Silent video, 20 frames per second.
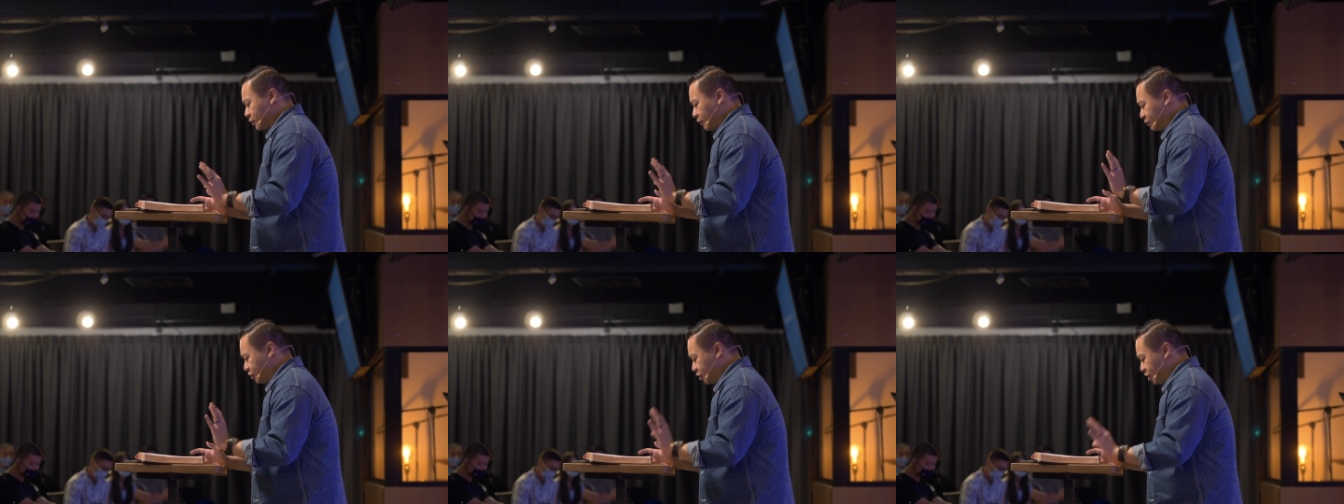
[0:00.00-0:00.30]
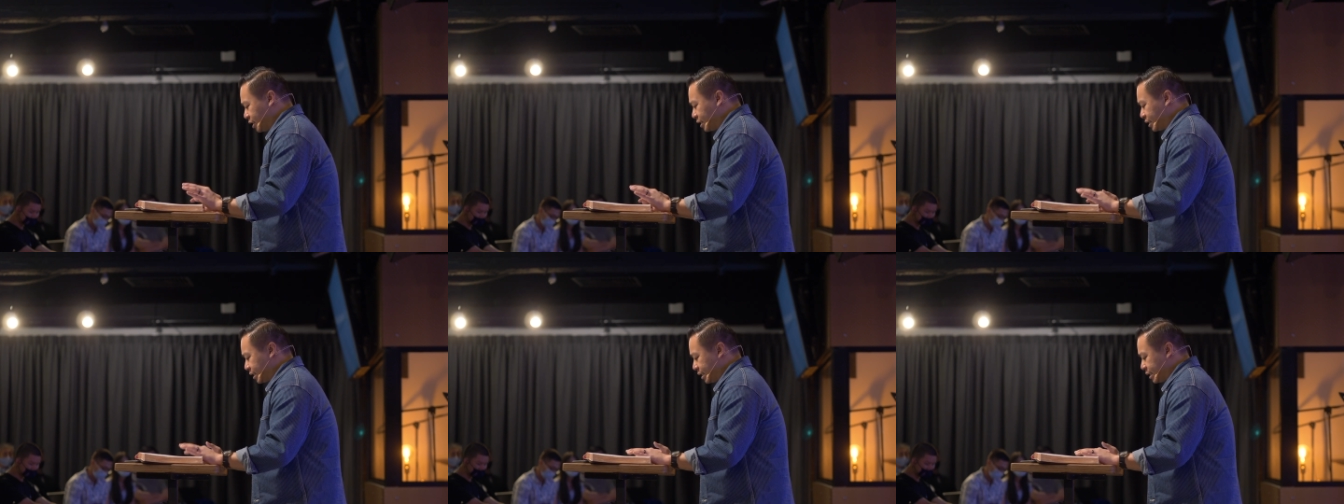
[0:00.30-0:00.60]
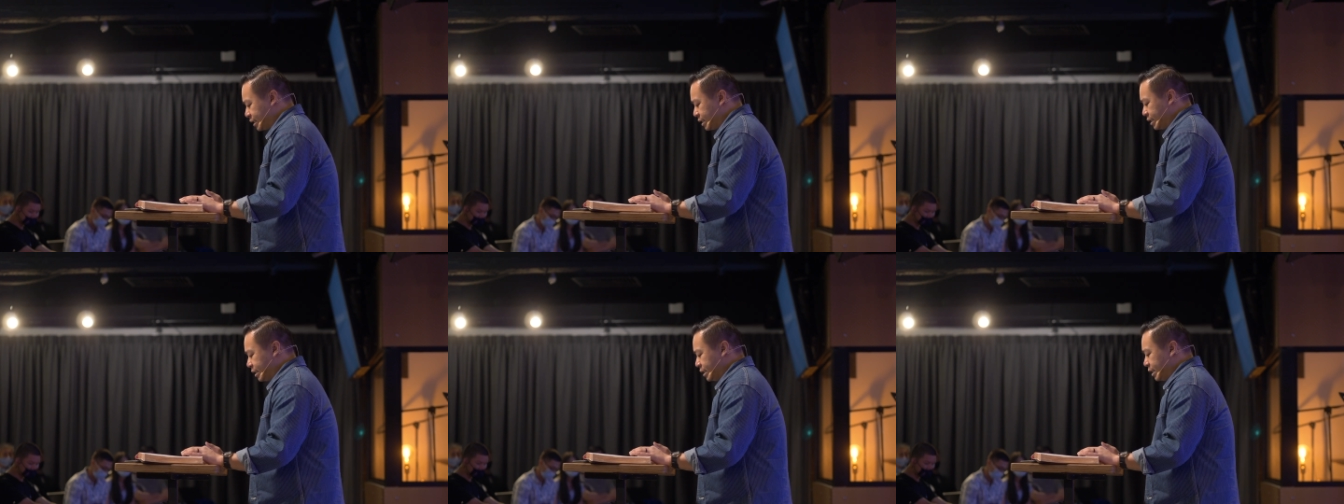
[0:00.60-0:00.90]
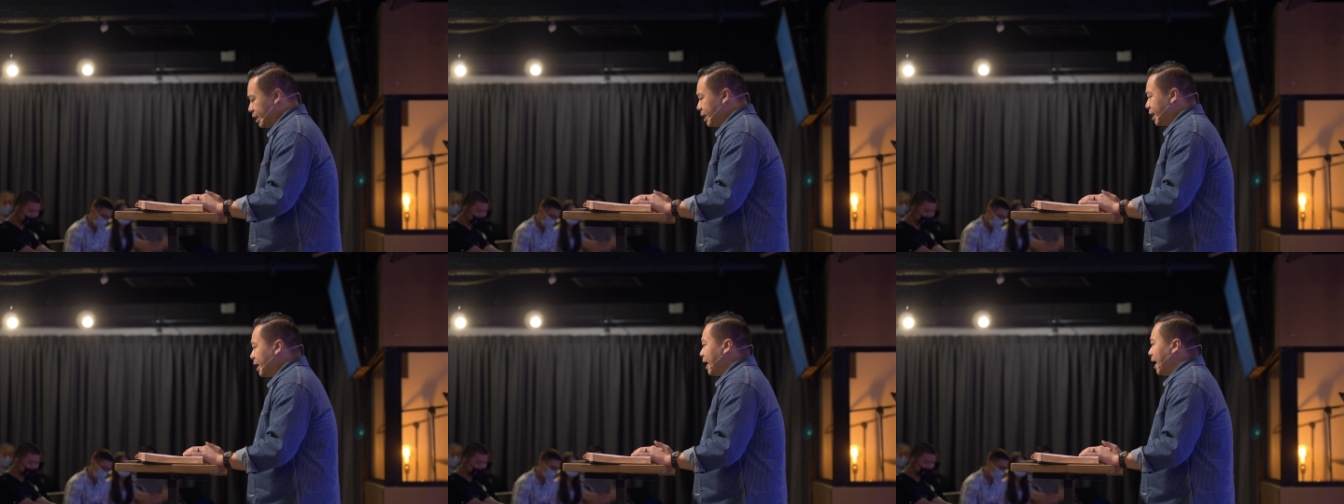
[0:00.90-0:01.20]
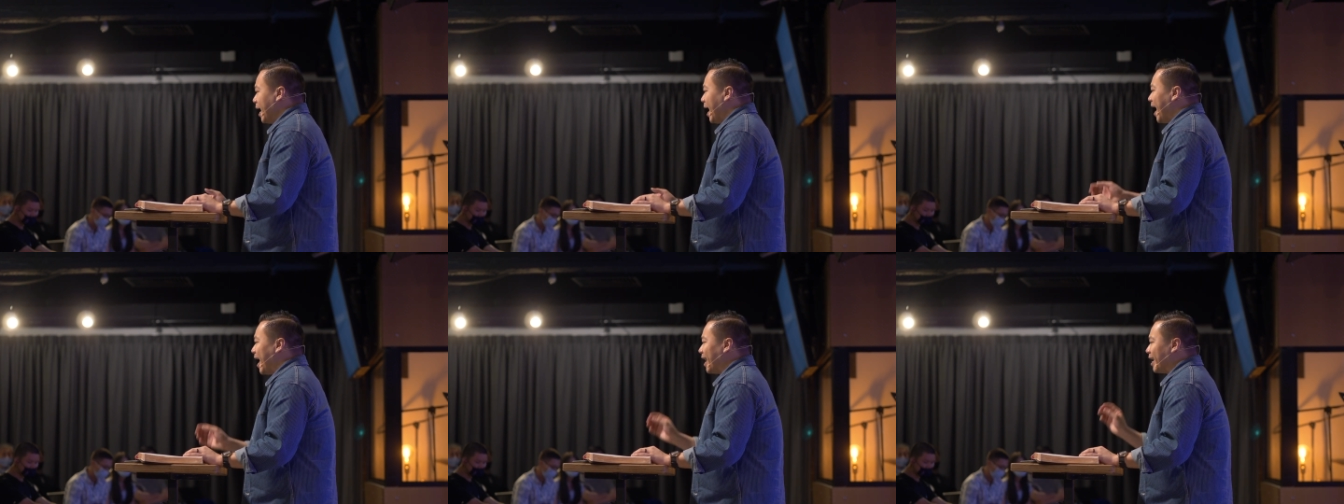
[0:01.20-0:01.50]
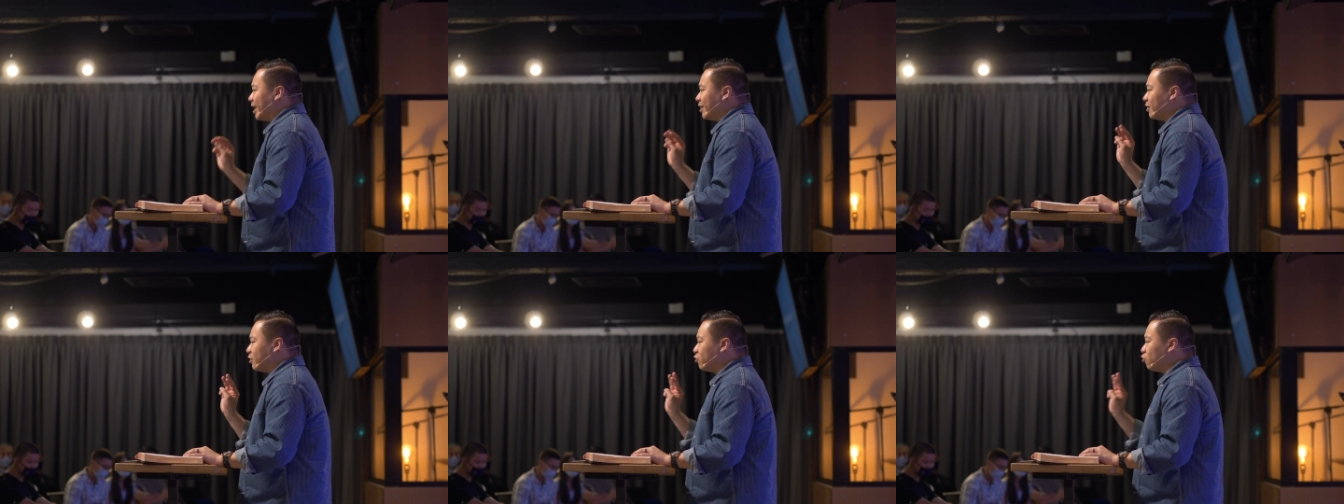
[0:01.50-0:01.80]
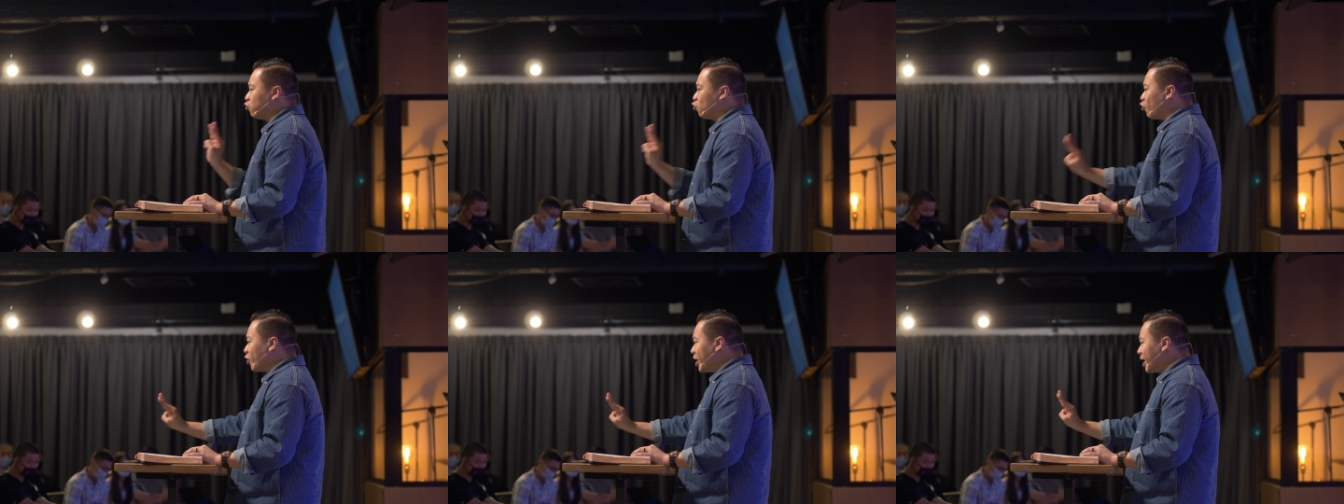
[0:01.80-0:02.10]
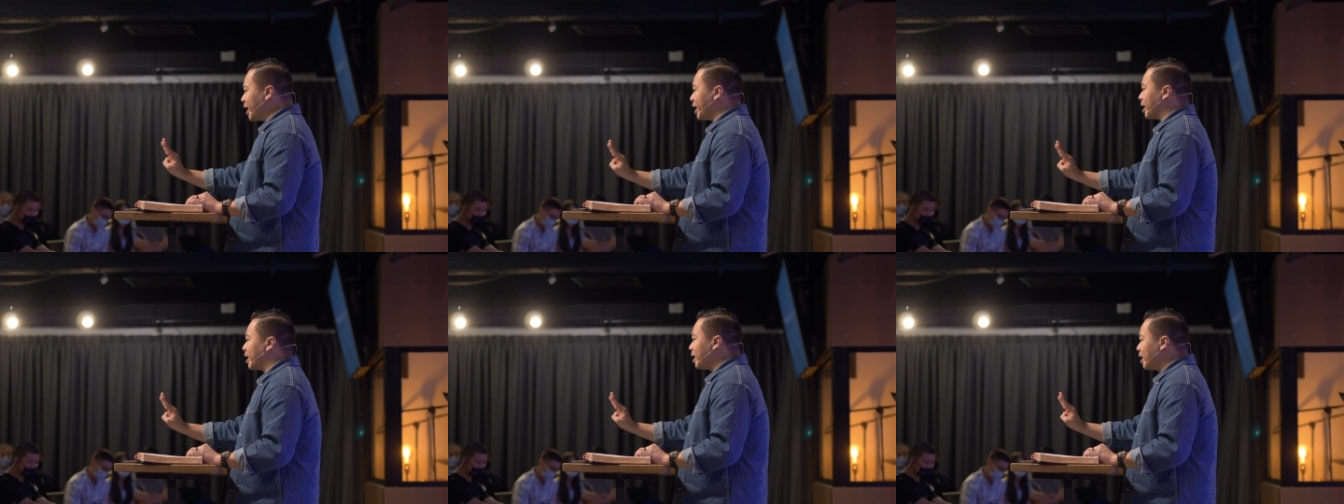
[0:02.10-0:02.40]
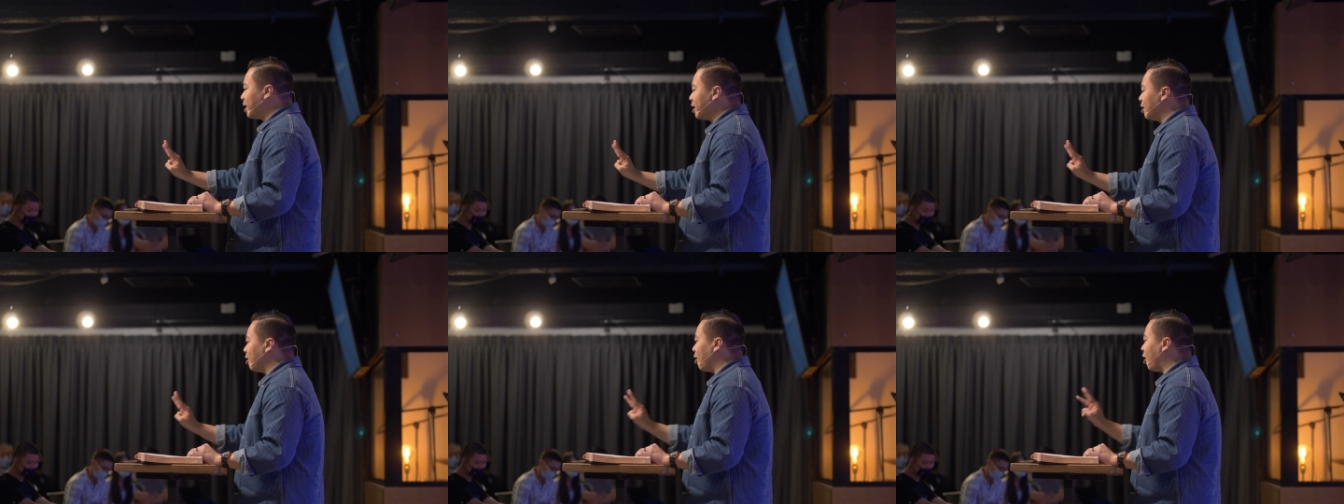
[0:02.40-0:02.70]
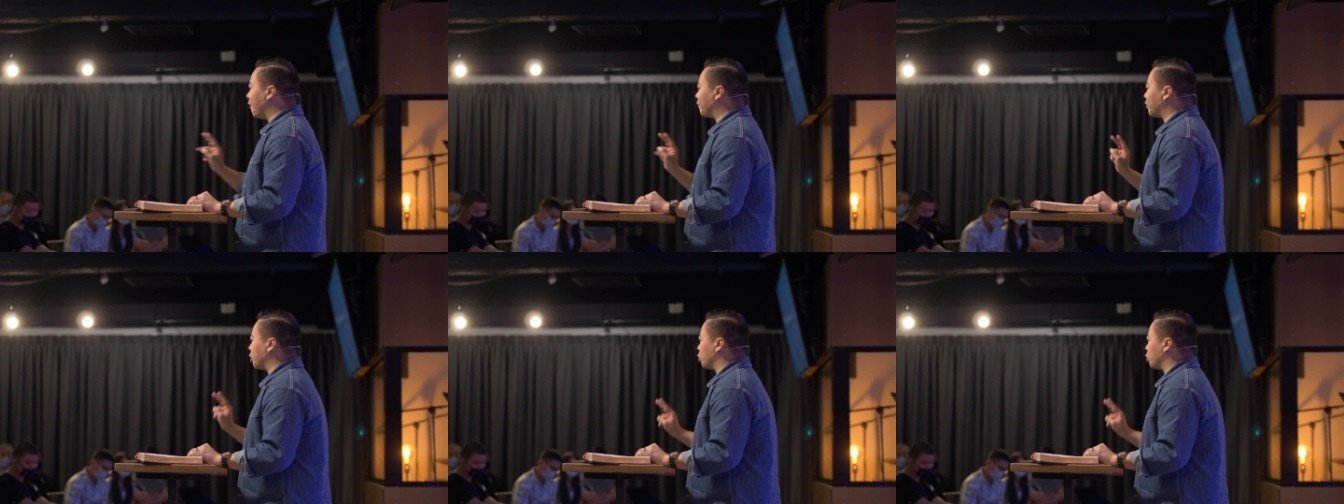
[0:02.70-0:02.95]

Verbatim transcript: of Jesus. And in three of the